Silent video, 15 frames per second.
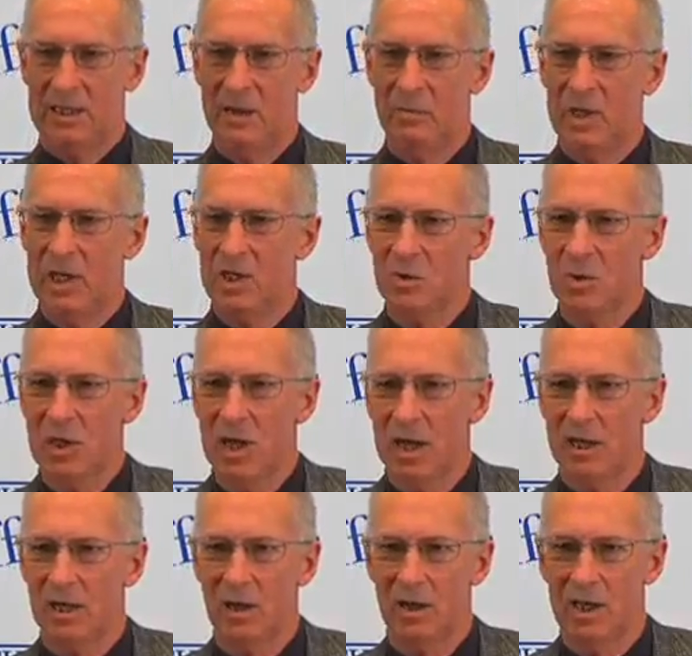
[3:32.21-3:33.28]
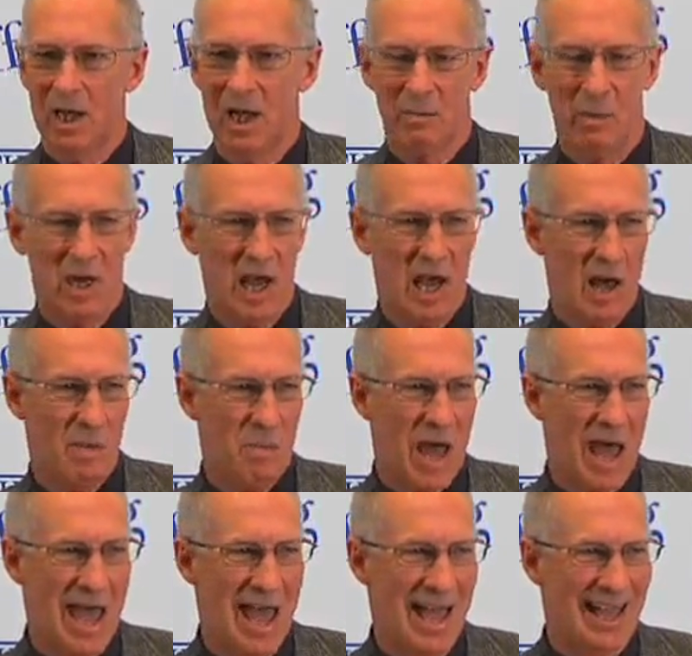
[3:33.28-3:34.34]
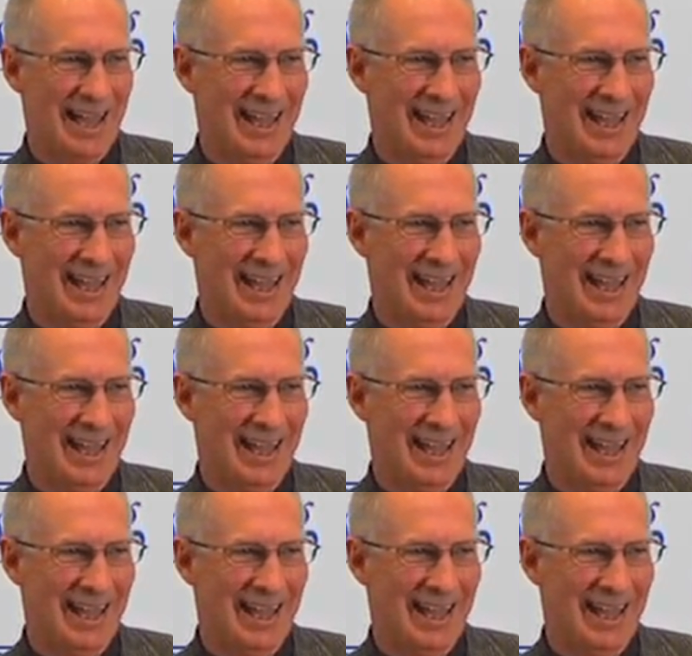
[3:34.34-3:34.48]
some of these were not on the up and up.